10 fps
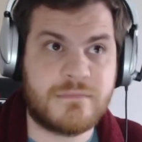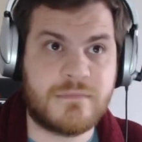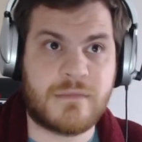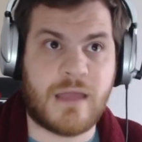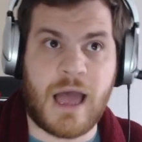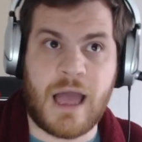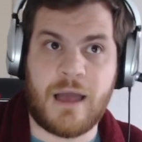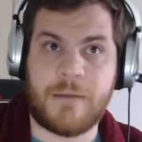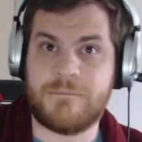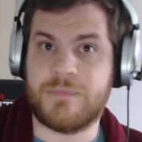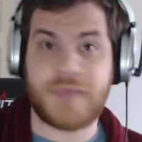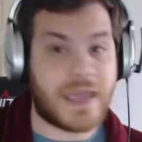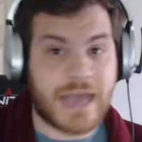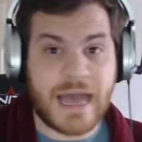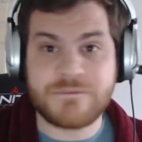They
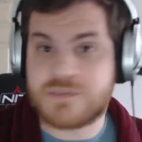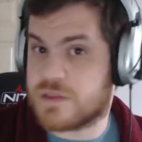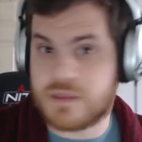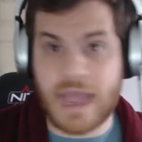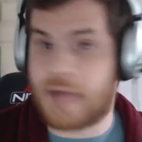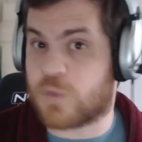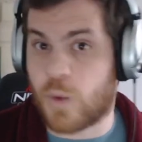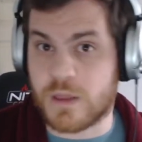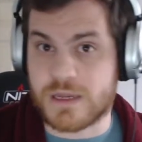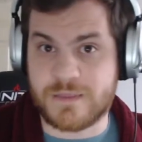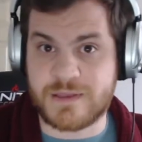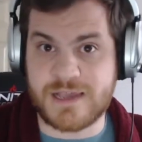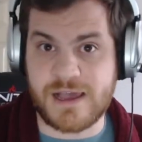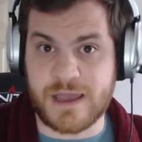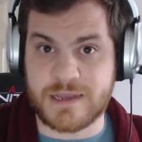have quality in the
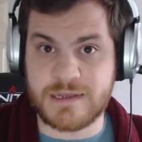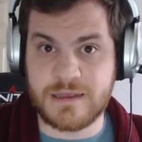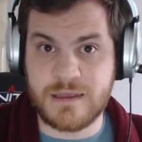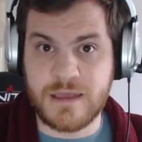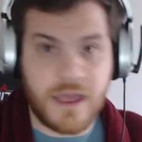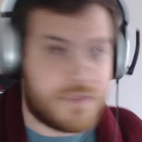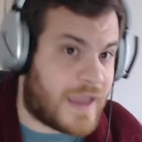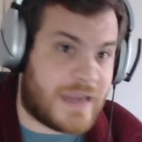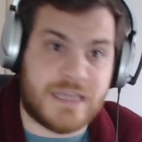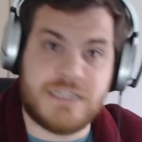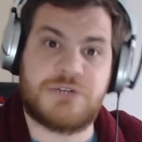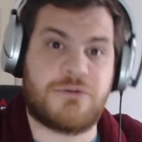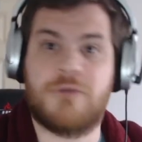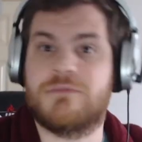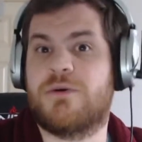side. They need Jerome
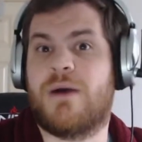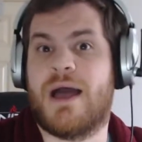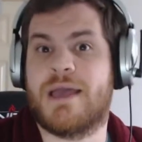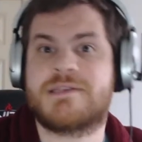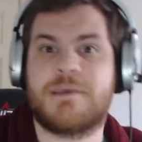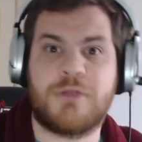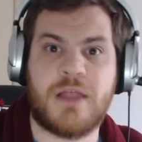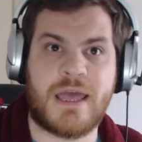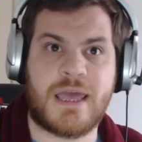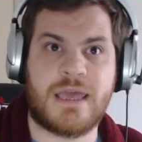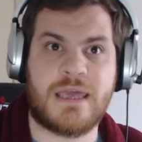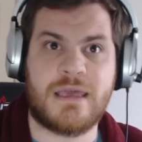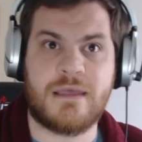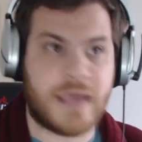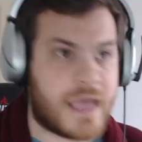Luai to play
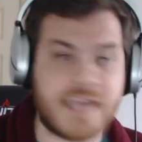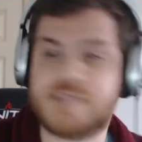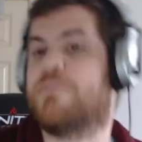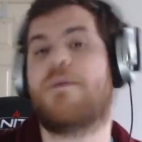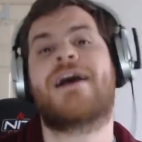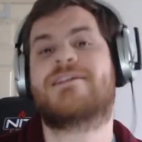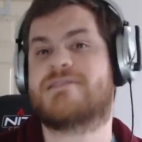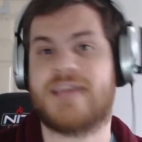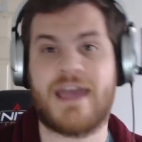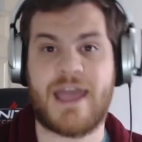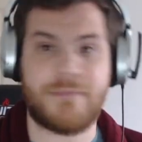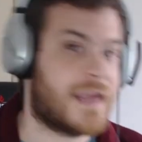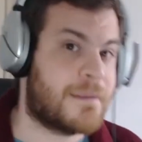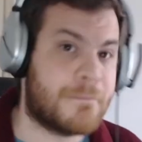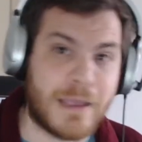his best game. They need
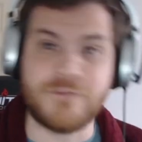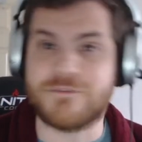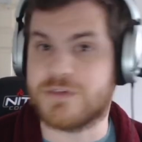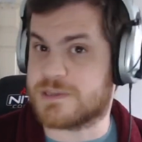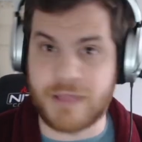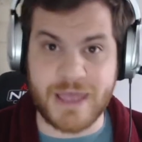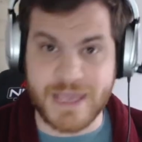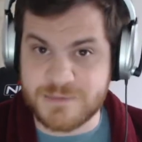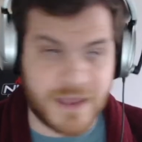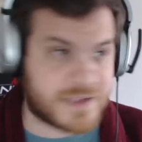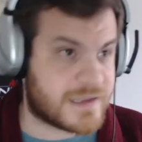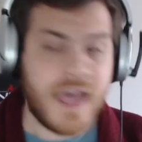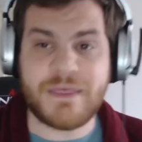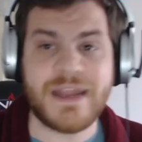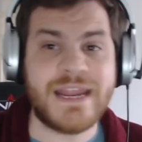Milford to play his best.
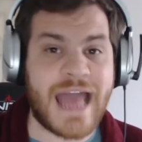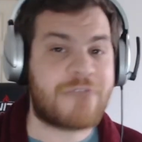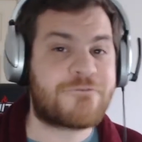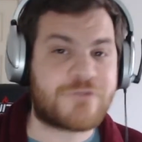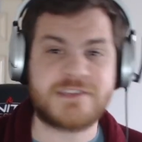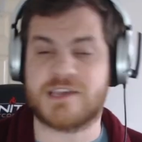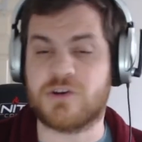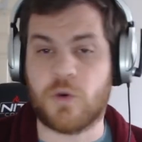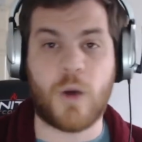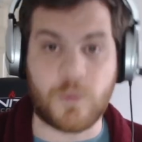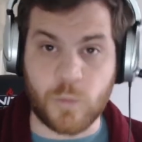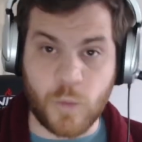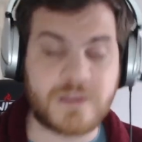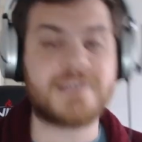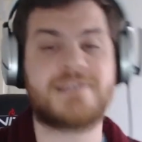They need every single one
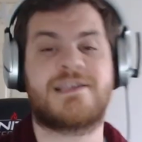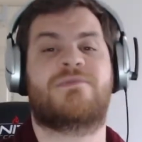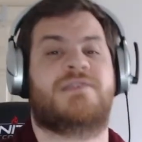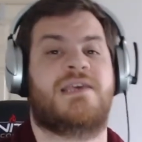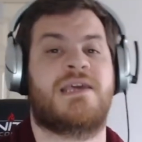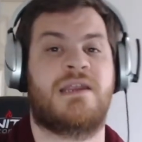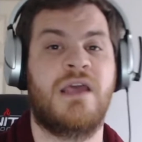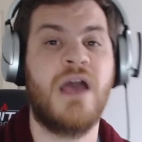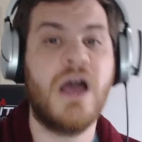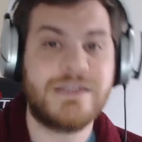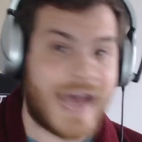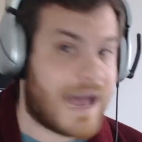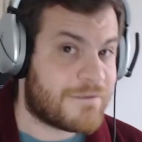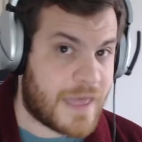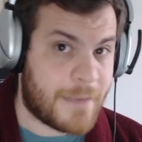to 17, to have
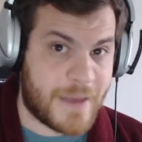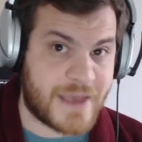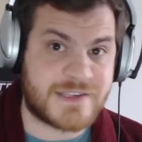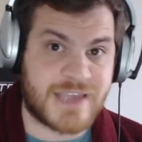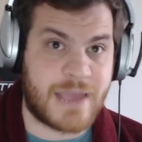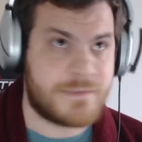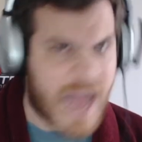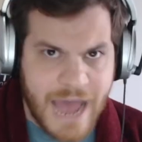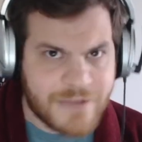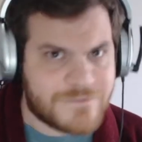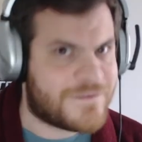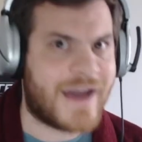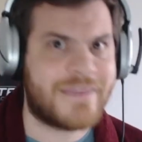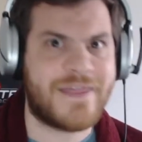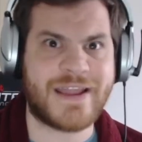their best games and find
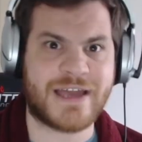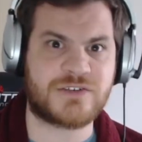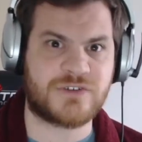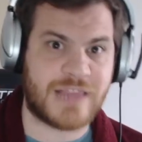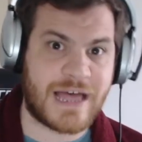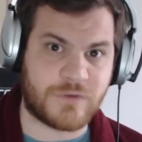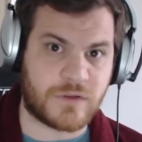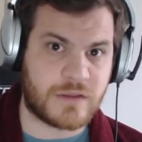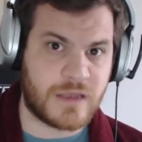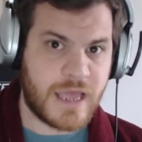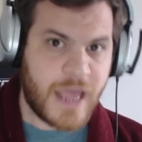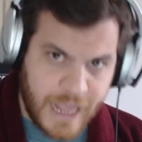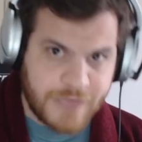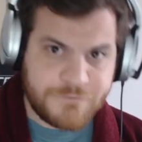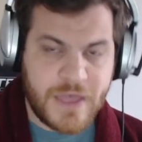that extra level
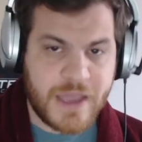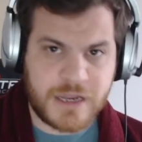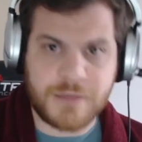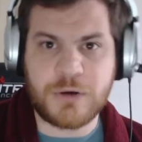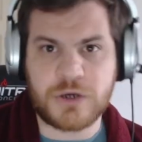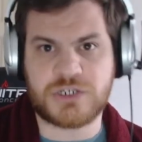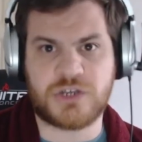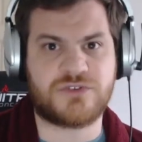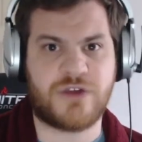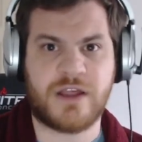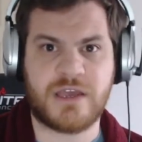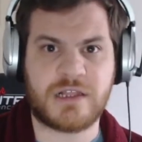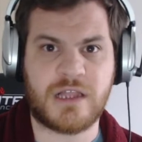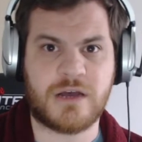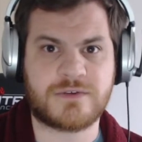if they're going to push Australia
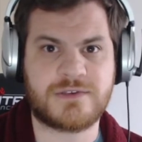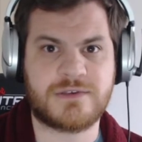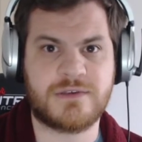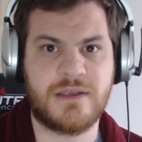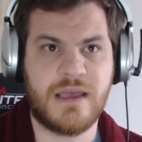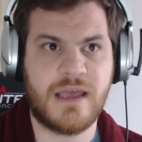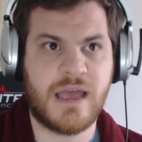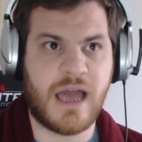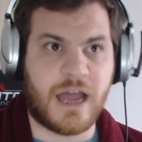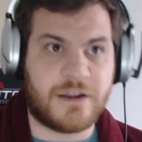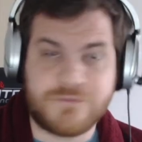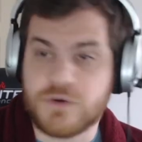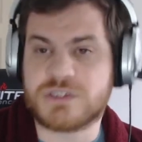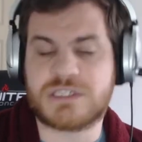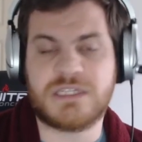close. And
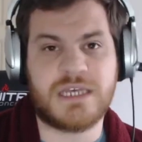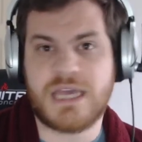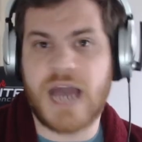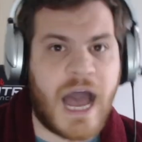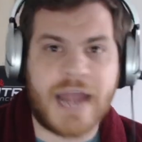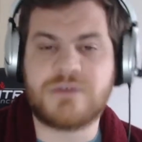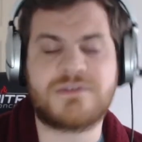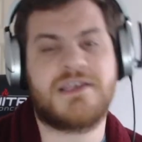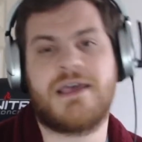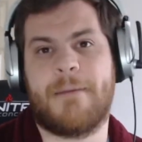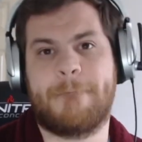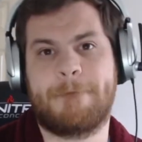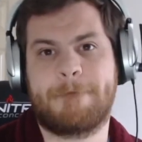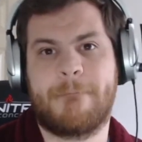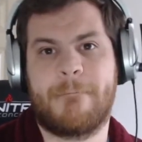unfortunately, I don't see it.
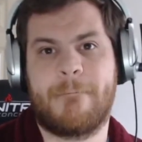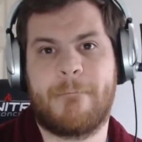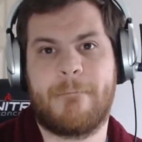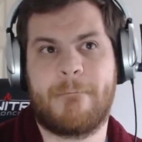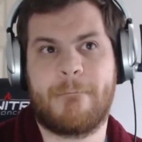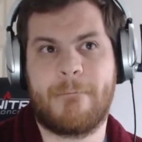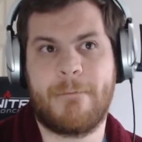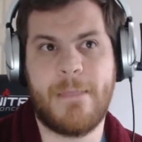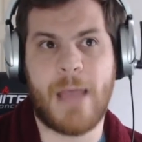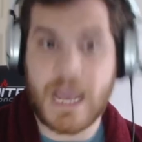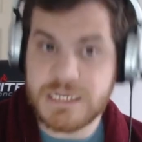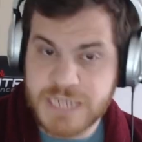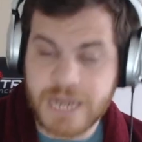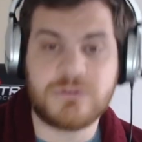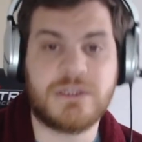I
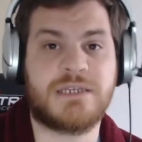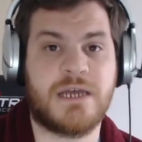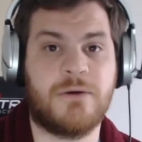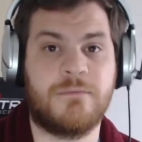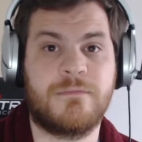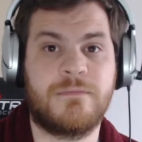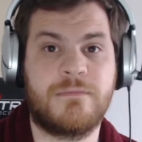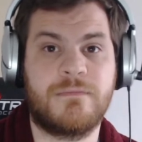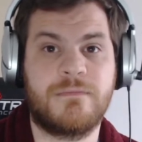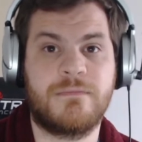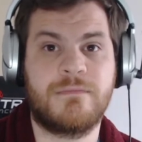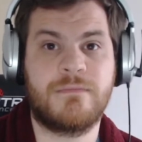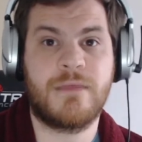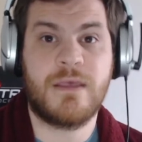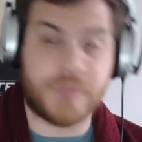genuinely don't.
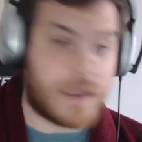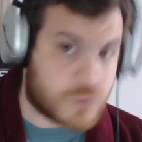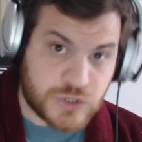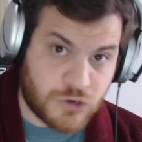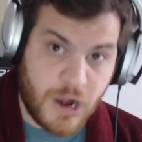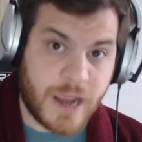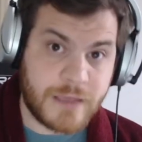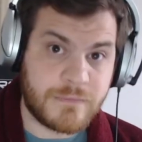They will try.